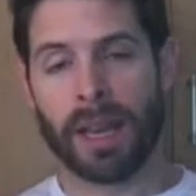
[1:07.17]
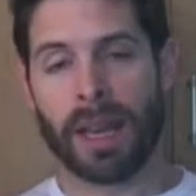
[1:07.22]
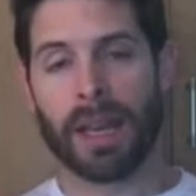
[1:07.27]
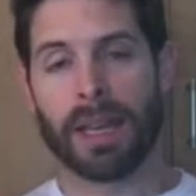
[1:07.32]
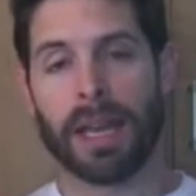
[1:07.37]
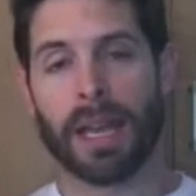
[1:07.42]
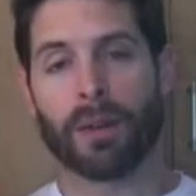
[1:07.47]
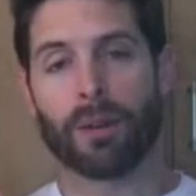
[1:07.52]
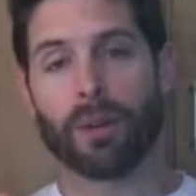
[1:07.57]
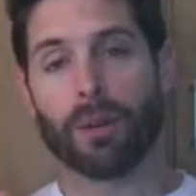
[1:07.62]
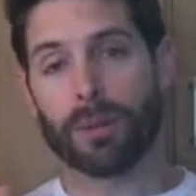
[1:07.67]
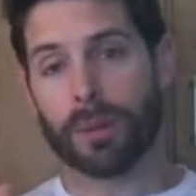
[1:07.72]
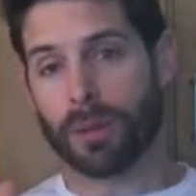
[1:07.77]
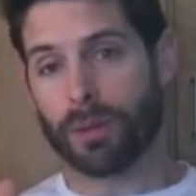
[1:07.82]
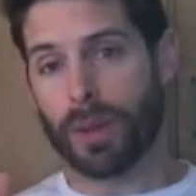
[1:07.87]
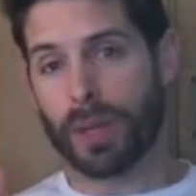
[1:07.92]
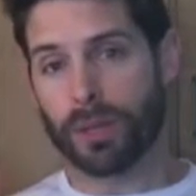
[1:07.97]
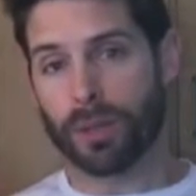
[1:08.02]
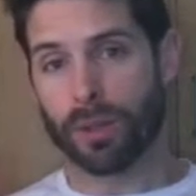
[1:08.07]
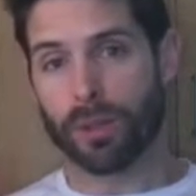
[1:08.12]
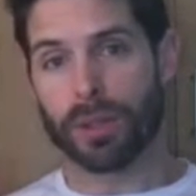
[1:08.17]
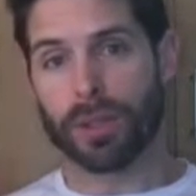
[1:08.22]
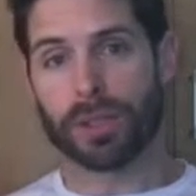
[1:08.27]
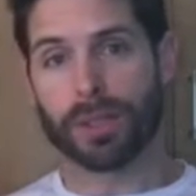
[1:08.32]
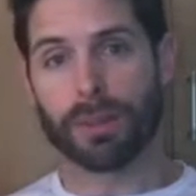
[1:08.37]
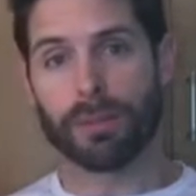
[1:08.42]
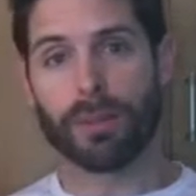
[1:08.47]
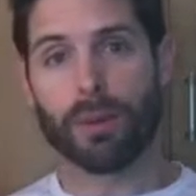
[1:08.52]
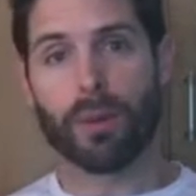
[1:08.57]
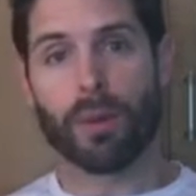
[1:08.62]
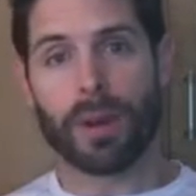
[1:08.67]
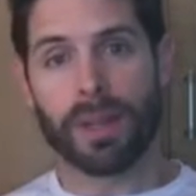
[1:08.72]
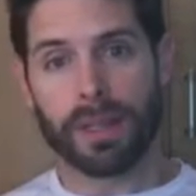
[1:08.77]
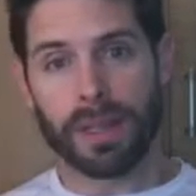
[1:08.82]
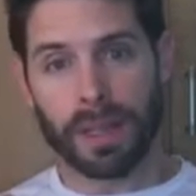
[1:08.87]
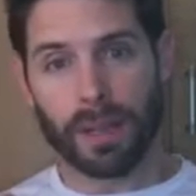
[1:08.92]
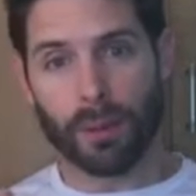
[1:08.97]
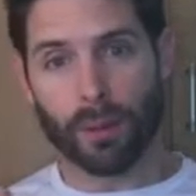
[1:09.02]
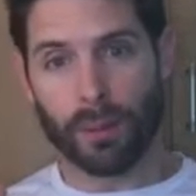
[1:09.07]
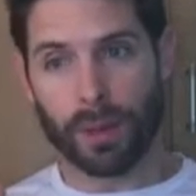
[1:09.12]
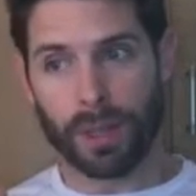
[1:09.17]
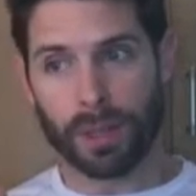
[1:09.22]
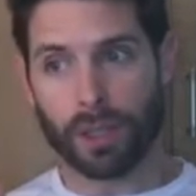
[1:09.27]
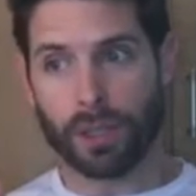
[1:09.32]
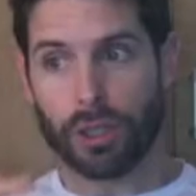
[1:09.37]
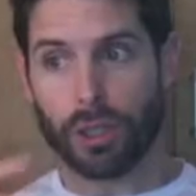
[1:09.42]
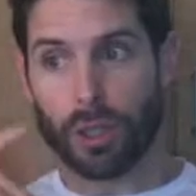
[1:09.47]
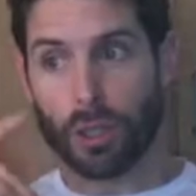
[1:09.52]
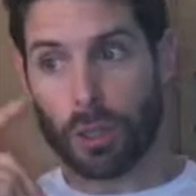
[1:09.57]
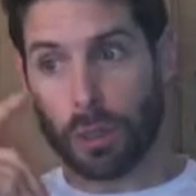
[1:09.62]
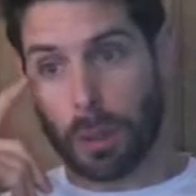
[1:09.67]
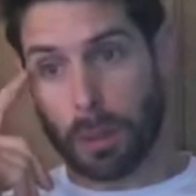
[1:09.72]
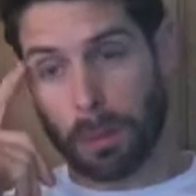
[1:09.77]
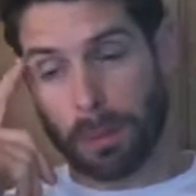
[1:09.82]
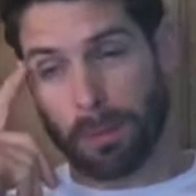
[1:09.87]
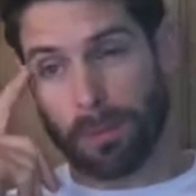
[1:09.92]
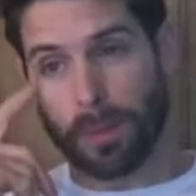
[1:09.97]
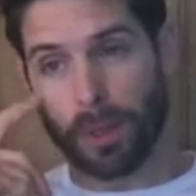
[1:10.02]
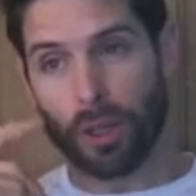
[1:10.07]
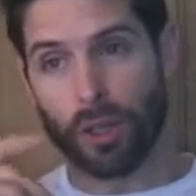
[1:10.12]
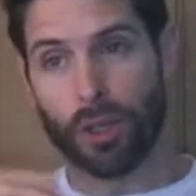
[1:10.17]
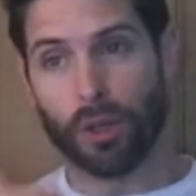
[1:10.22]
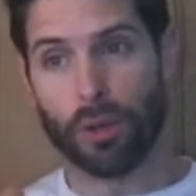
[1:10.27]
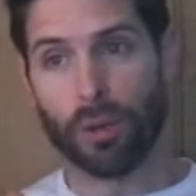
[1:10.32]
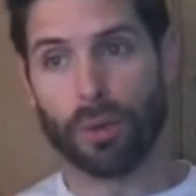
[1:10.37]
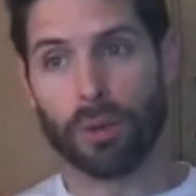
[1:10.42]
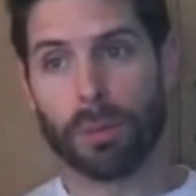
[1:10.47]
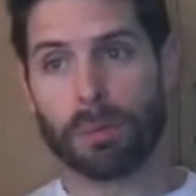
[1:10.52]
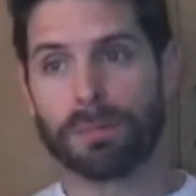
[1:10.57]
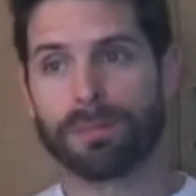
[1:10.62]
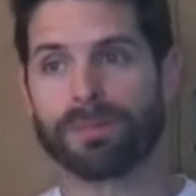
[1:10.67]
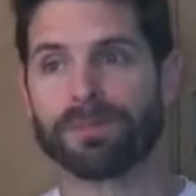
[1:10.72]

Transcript: An anaerobic threshold is a point at which you